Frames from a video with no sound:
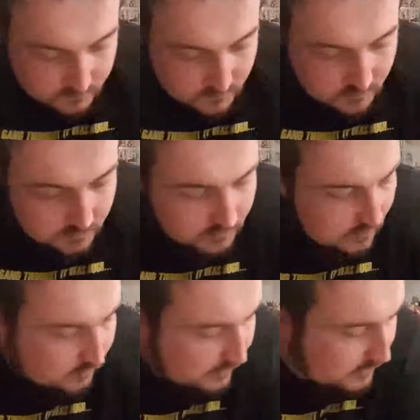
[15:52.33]
So
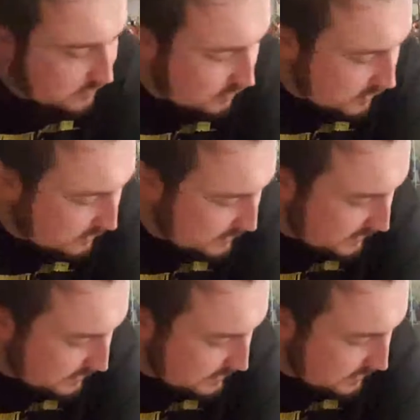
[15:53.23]
then I
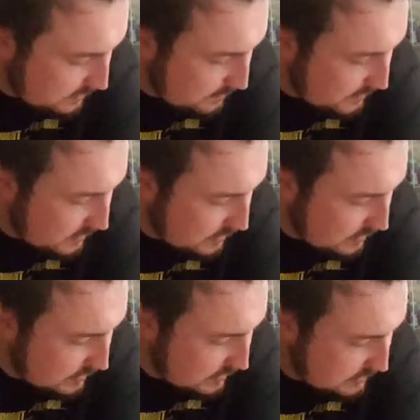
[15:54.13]
picked up
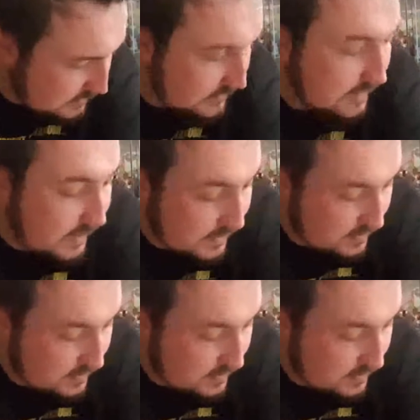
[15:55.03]
today,